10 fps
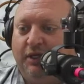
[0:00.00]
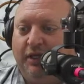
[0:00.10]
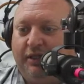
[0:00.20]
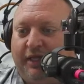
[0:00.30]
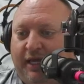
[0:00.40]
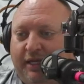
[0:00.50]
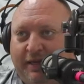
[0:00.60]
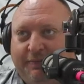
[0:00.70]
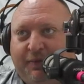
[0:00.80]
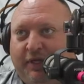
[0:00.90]
that
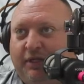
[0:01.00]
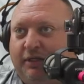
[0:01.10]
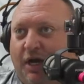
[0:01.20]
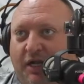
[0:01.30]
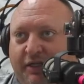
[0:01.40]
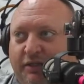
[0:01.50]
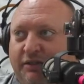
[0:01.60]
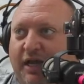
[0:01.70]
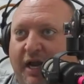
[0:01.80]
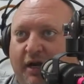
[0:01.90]
Impy and Continental
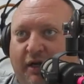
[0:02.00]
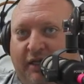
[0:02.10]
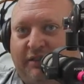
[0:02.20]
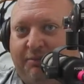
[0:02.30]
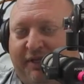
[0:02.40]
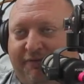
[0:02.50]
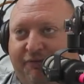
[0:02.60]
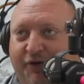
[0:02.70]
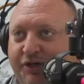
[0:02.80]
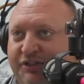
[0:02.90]
Tire got to be the
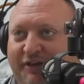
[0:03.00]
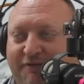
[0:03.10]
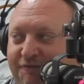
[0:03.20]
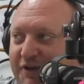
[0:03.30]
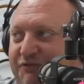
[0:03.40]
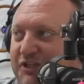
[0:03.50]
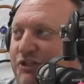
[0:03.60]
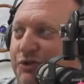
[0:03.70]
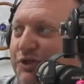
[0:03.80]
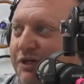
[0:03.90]
first in
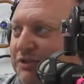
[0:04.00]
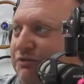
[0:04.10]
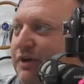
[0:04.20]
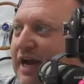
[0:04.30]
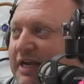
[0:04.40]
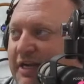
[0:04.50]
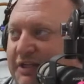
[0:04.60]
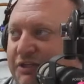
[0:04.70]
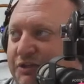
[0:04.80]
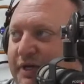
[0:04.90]
52 years of Crandon
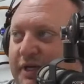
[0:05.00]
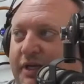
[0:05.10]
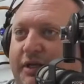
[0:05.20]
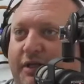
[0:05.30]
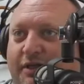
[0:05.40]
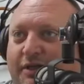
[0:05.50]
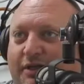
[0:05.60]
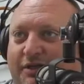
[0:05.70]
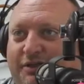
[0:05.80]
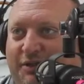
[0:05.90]
history
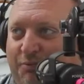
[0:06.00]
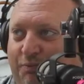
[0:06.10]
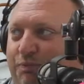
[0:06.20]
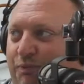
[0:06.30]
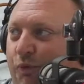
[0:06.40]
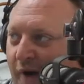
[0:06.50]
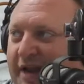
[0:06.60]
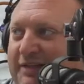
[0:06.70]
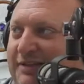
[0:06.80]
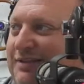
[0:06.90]
to
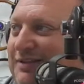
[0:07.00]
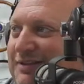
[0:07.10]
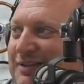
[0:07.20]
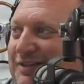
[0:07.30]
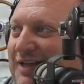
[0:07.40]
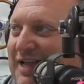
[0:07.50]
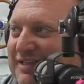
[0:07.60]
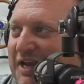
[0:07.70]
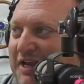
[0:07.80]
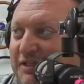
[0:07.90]
race as
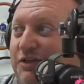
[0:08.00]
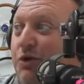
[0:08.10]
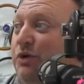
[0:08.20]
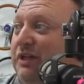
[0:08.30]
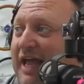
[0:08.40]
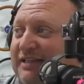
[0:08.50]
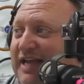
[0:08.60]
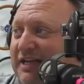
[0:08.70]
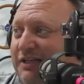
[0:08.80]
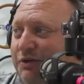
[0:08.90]
its own class,
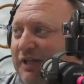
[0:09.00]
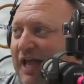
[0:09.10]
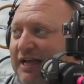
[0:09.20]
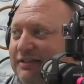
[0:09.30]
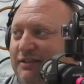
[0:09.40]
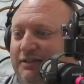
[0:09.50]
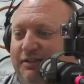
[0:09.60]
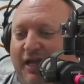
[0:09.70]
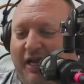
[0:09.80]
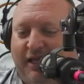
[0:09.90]
standalone class.
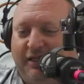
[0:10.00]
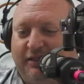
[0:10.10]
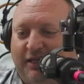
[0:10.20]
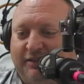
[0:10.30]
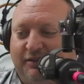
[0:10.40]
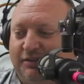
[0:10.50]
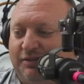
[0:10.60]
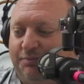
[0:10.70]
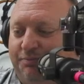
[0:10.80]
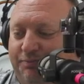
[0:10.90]
Yep. And that's
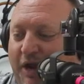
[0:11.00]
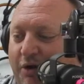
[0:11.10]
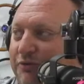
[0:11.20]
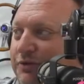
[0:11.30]
just powerful.